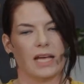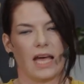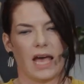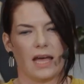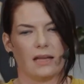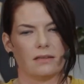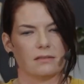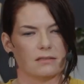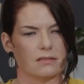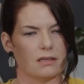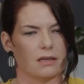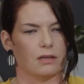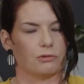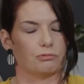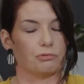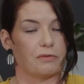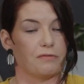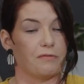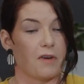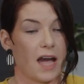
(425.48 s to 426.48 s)
and uh,
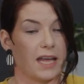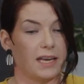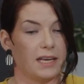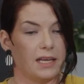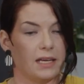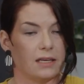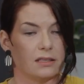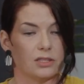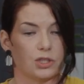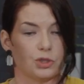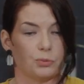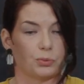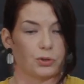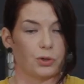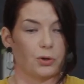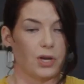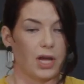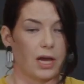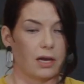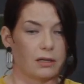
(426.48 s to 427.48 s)
refining the
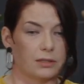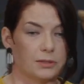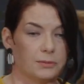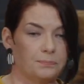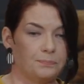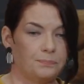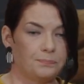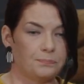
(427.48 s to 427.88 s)
product.